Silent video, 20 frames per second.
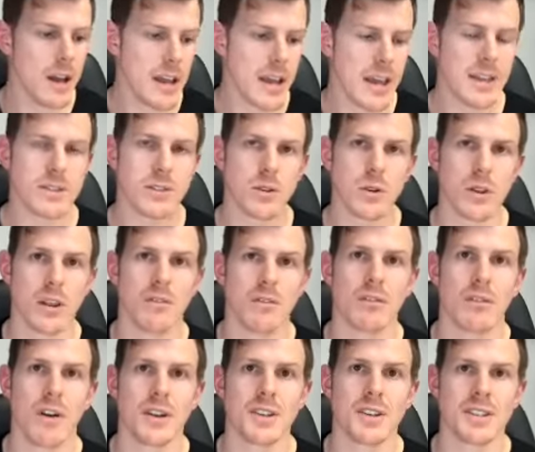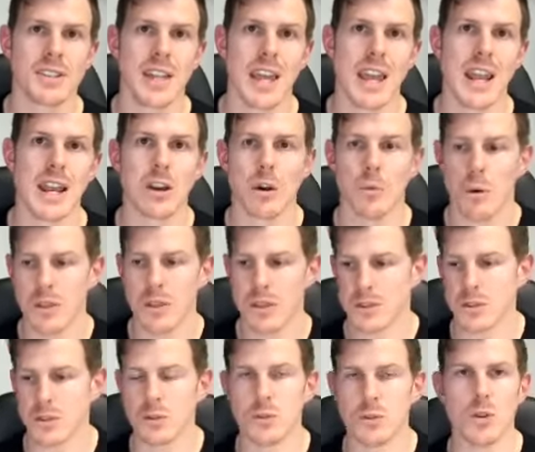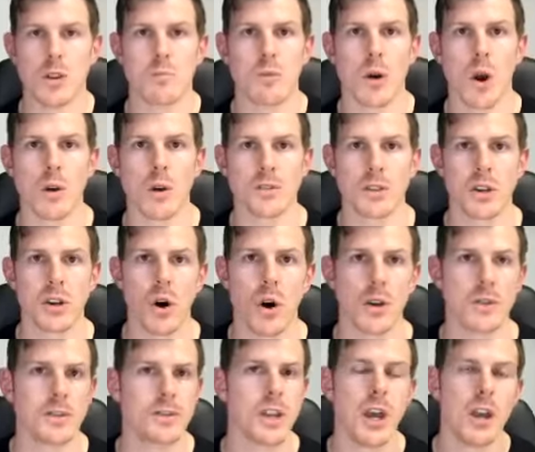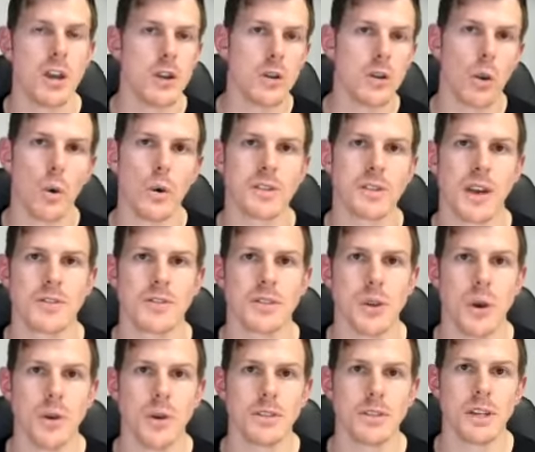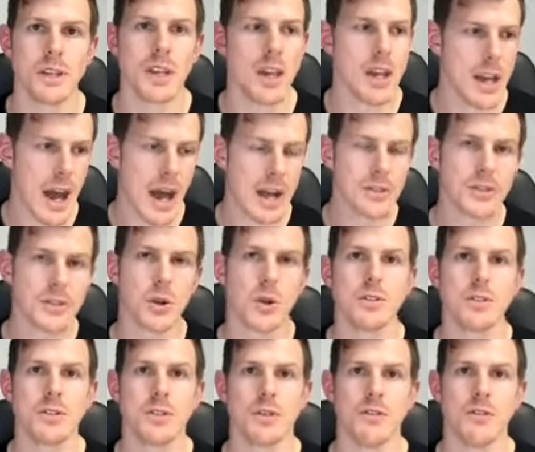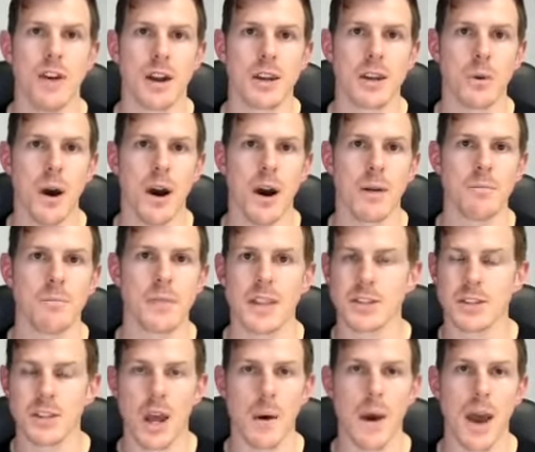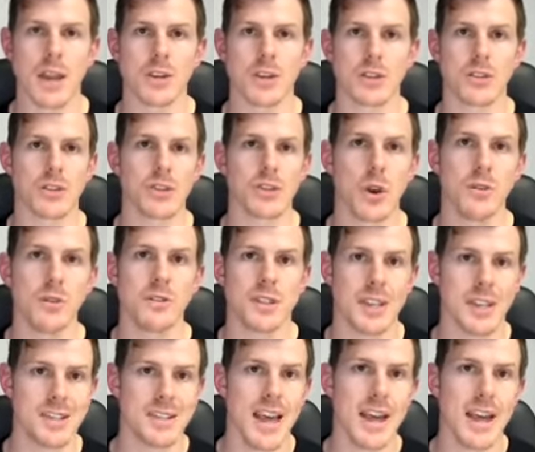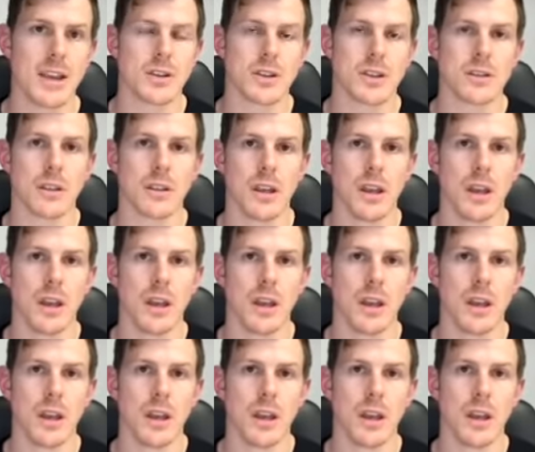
Is there a level of understanding on what this will do, the pros and cons? You'll always have certainty. Uncertainty will fuck you up. That's no action. Certainty is action.